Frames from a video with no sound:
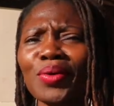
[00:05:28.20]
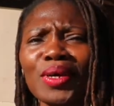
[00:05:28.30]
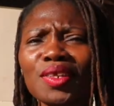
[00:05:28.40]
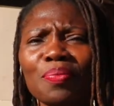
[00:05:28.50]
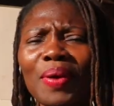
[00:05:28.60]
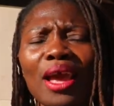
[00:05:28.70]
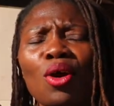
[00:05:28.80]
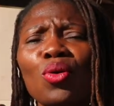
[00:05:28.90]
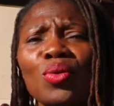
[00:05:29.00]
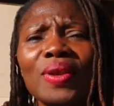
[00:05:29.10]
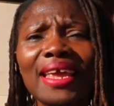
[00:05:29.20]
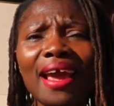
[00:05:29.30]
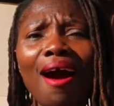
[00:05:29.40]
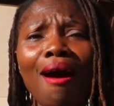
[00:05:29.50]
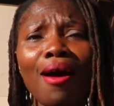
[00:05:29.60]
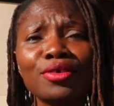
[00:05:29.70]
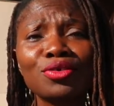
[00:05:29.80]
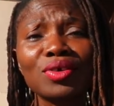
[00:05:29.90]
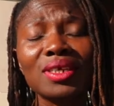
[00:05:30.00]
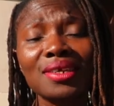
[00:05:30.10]
you're going to pay only
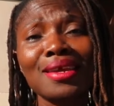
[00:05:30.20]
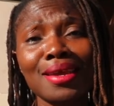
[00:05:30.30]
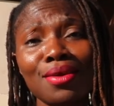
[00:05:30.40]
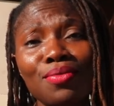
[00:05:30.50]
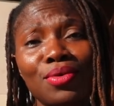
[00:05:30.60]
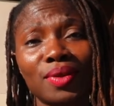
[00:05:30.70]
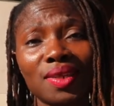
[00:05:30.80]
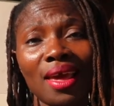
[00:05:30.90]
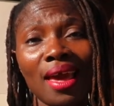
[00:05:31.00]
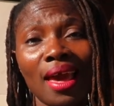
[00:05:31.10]
100 euros.